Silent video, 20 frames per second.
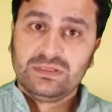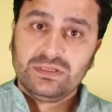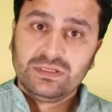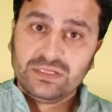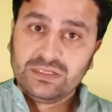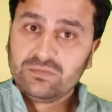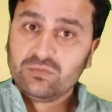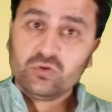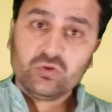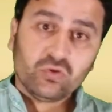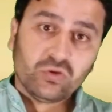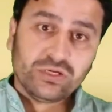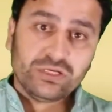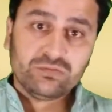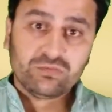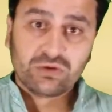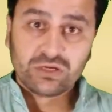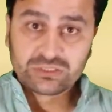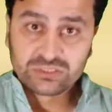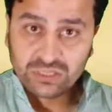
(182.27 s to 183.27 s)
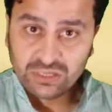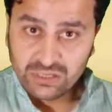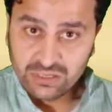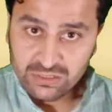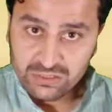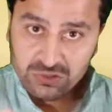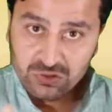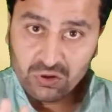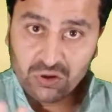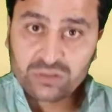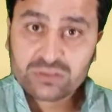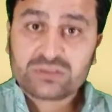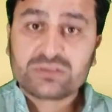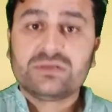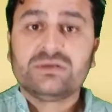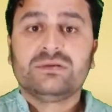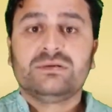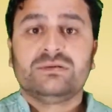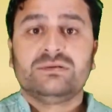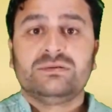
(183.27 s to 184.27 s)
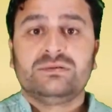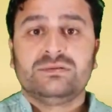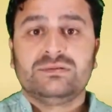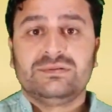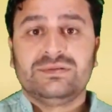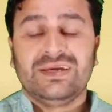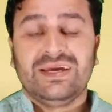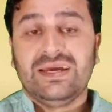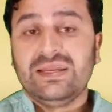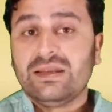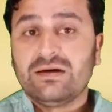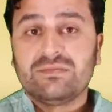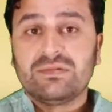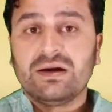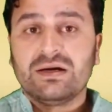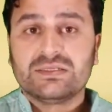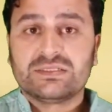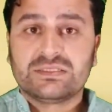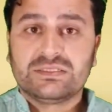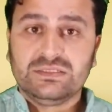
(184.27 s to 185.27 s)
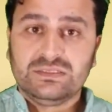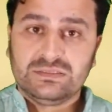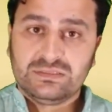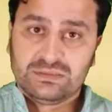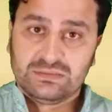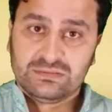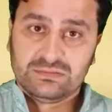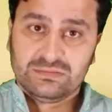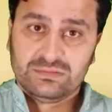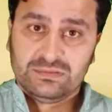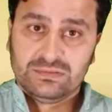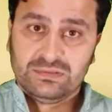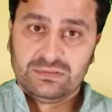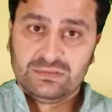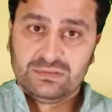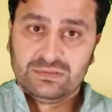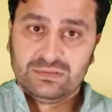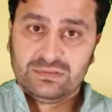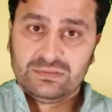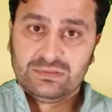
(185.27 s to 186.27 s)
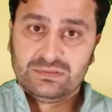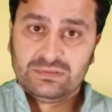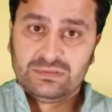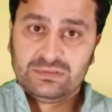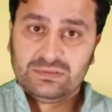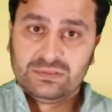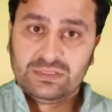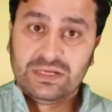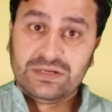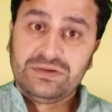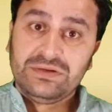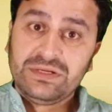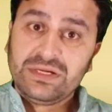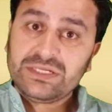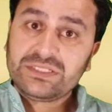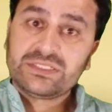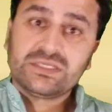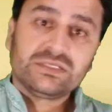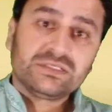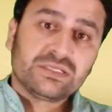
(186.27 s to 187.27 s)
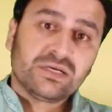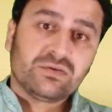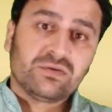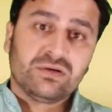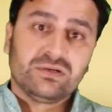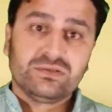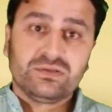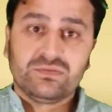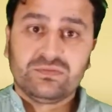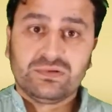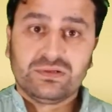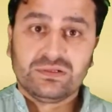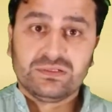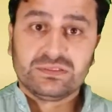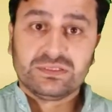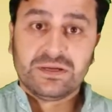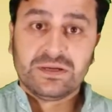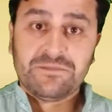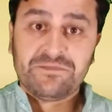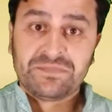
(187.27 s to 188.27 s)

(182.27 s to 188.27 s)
even though he was not an Afghan citizen. And nations around the world